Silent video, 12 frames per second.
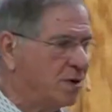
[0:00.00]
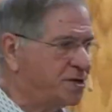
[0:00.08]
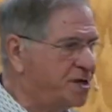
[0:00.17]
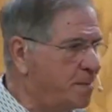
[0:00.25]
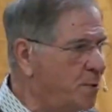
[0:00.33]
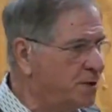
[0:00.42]
when
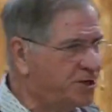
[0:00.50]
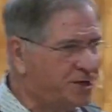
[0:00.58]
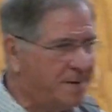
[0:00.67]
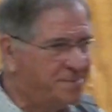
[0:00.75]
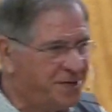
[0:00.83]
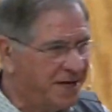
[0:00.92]
someone
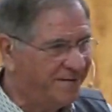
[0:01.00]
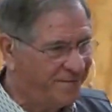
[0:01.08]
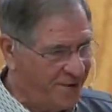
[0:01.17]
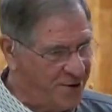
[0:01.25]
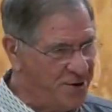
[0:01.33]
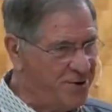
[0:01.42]
subs in
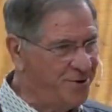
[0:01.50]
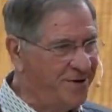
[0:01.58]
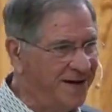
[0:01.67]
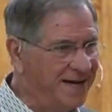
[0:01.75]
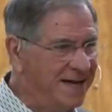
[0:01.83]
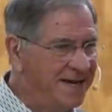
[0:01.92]
for you,
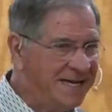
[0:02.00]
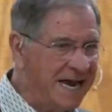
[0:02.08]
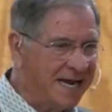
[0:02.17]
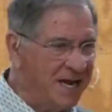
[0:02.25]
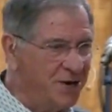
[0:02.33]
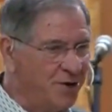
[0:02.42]

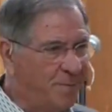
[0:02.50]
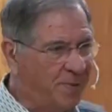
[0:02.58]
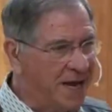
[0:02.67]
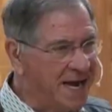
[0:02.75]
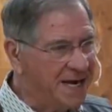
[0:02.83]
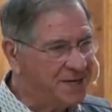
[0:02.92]
taking your
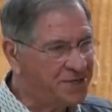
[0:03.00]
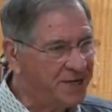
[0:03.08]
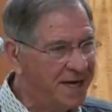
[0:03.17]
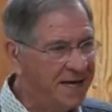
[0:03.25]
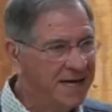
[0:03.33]
place,